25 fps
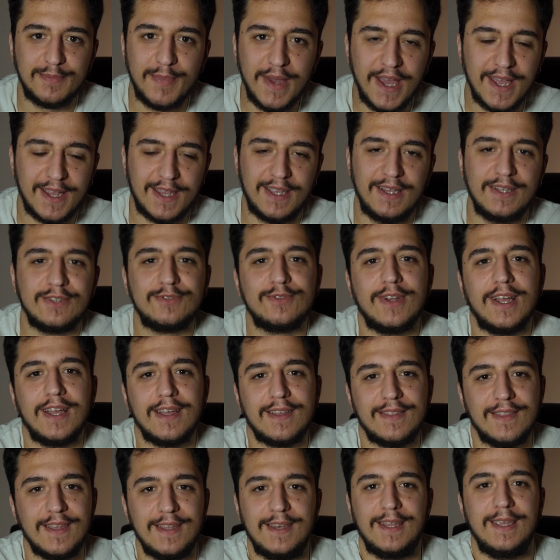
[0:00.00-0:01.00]
backing
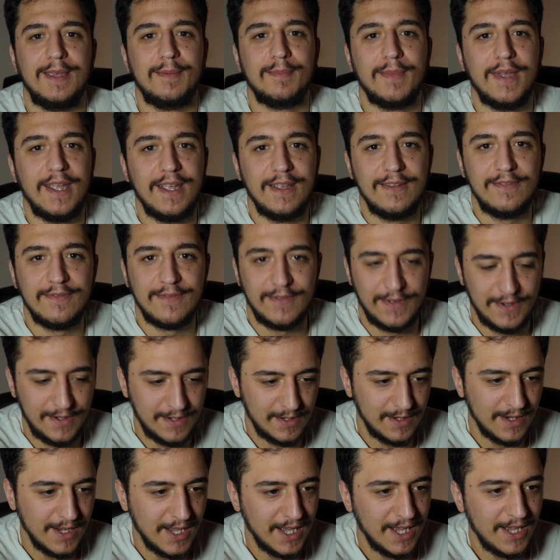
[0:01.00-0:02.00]
track that he made
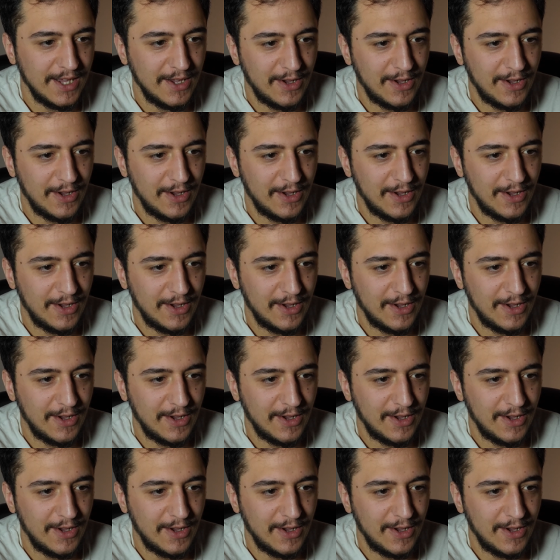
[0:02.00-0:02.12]
for